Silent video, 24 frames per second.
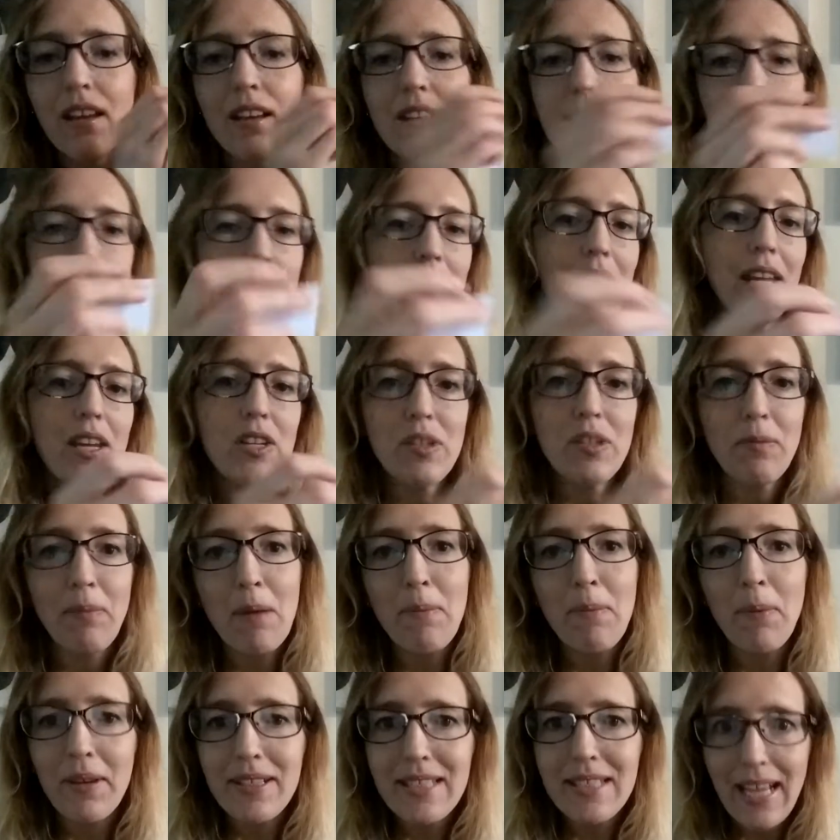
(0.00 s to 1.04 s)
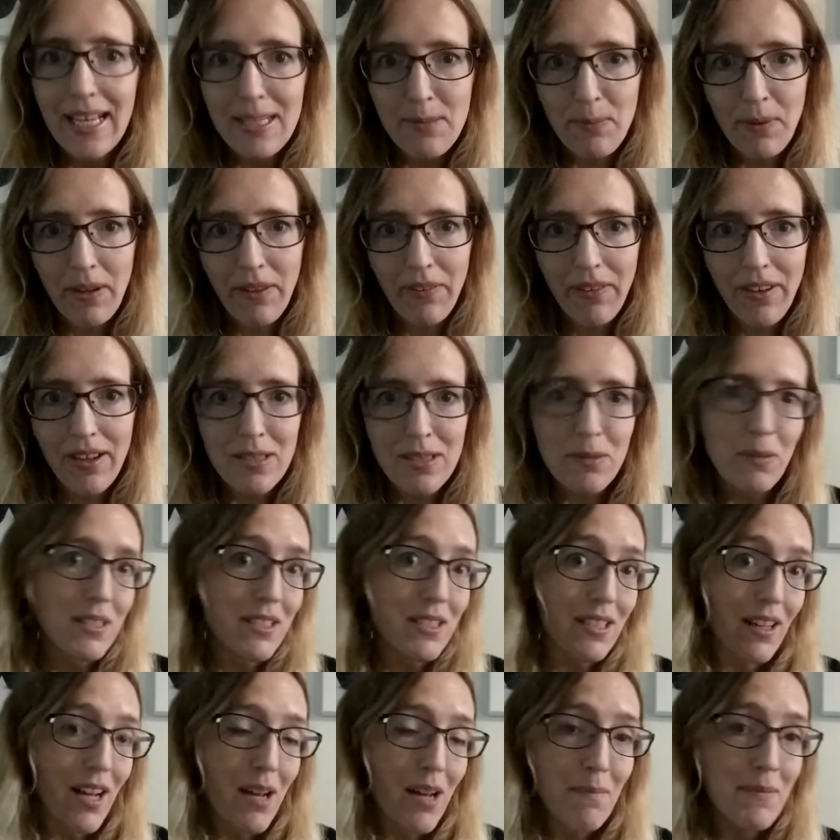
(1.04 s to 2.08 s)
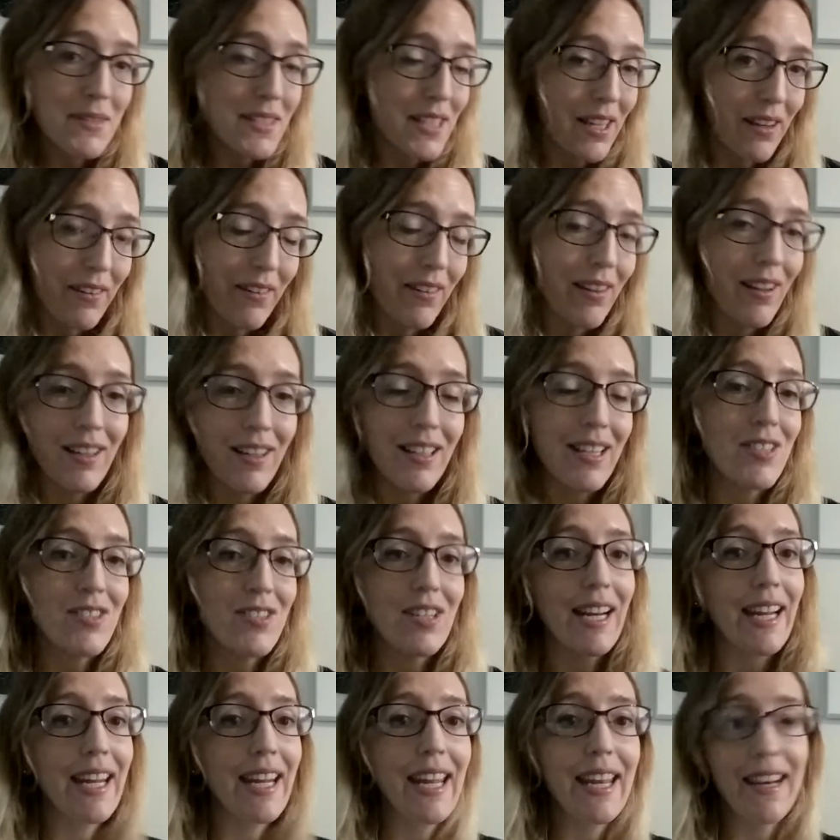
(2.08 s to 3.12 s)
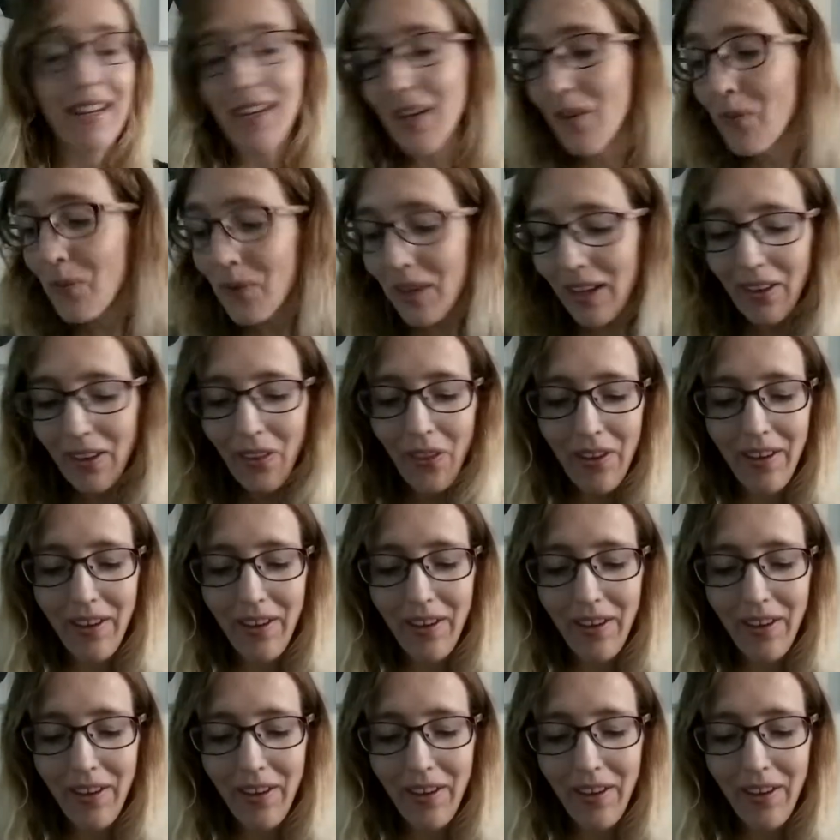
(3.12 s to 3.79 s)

So each of my books has one of those, which I'm so literally in love with.